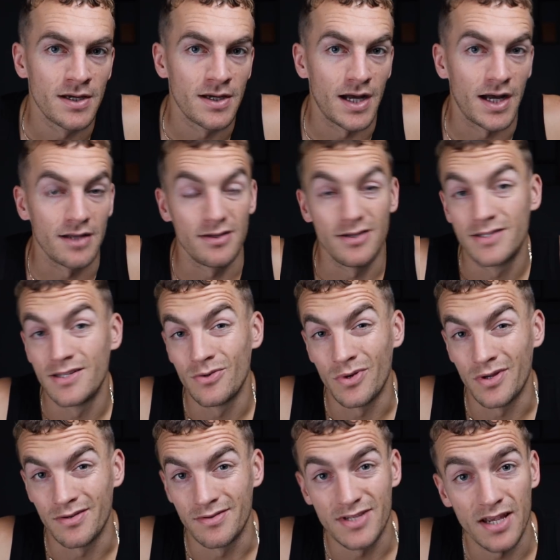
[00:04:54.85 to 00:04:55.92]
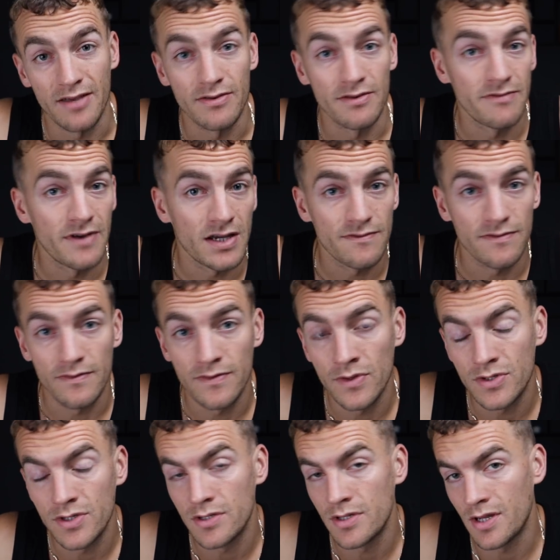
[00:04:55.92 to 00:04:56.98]
and you still want to save and invest for the
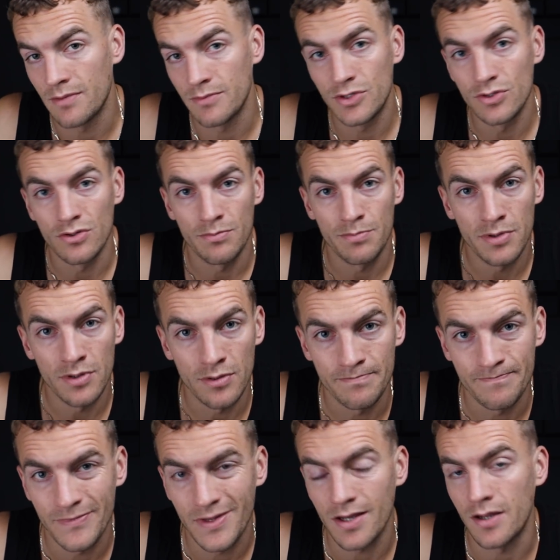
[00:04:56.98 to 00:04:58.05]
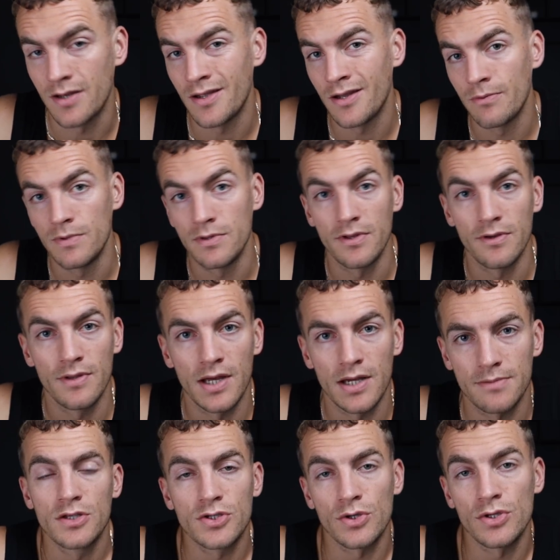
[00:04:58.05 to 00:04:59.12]
future, then I'm sure Plum can help you do
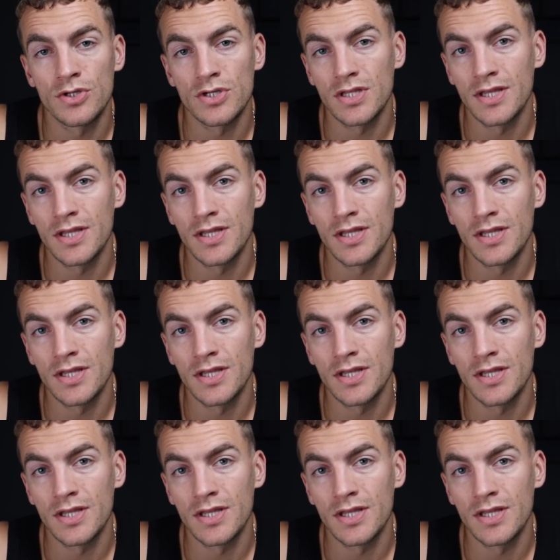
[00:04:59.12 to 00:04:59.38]
that. So you just